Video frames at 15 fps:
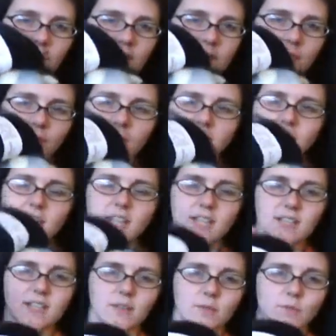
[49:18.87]
It's fuzzy
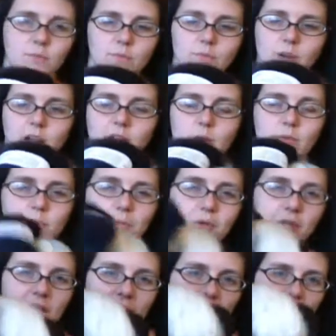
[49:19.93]
because I was
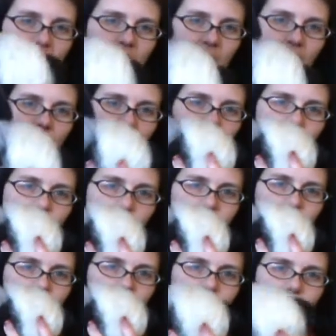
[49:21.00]
pulling it in and out and
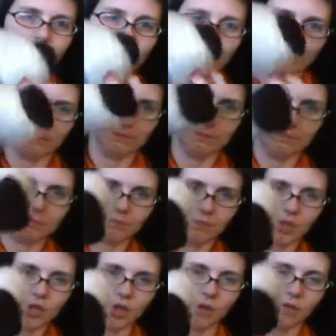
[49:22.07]

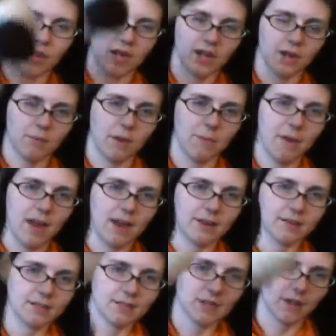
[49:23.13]
shoving it in my bag
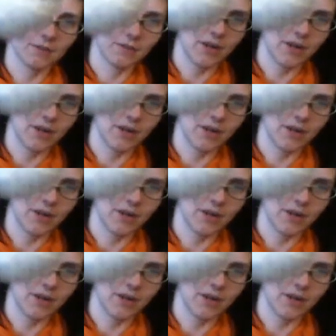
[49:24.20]
and stuff.